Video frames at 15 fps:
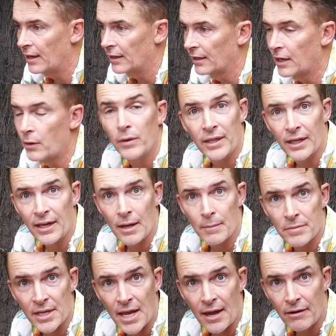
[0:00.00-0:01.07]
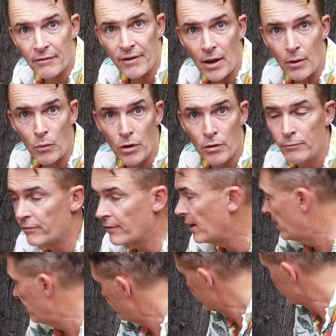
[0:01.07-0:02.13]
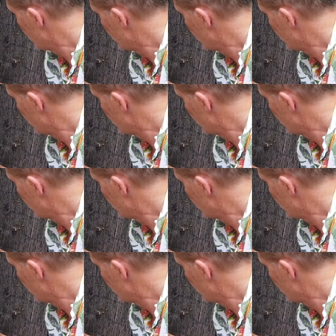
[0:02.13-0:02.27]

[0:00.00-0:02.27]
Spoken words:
liquid that comes out of our worm farm.